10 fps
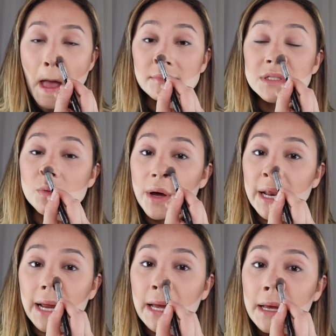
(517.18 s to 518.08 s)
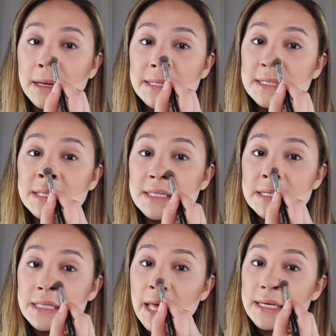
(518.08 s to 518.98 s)
I'm sweating because of
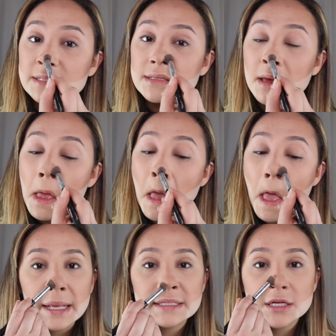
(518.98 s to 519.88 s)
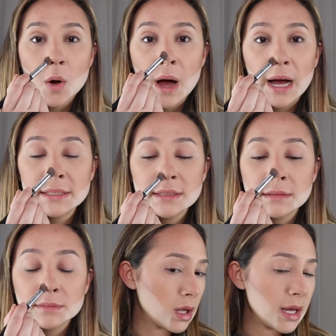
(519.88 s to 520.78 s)
these lights. It's so hot.
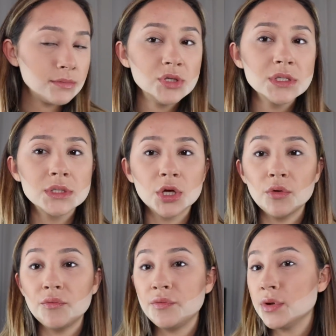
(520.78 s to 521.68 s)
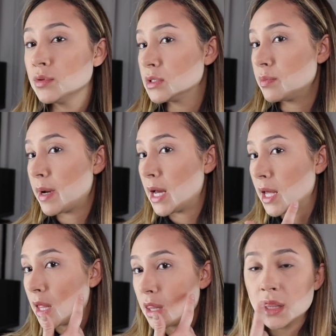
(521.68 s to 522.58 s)
I'm just confused
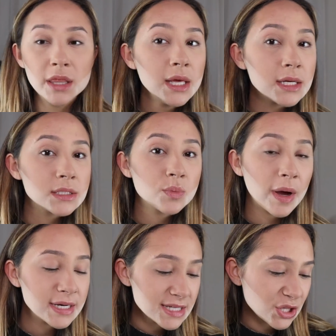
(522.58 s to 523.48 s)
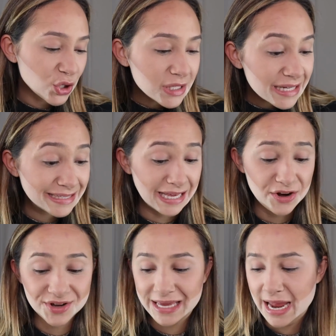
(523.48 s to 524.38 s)
by this. Why does it look like that
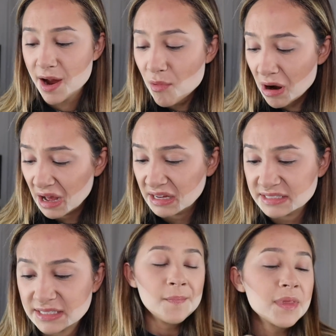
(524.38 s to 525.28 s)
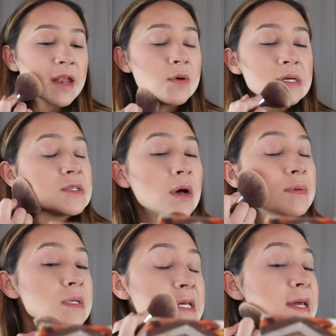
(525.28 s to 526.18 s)
on camera? Anyway, so I'm
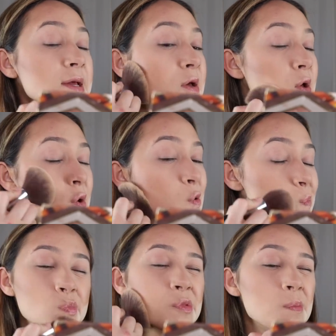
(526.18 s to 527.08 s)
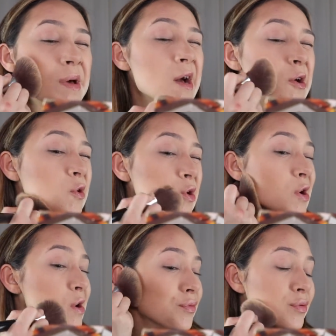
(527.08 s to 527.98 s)
gonna take the powder
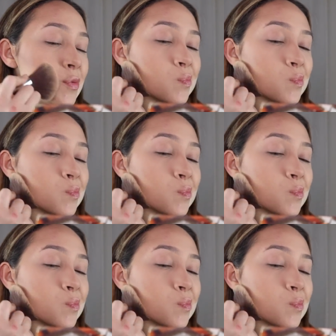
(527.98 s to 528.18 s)
off.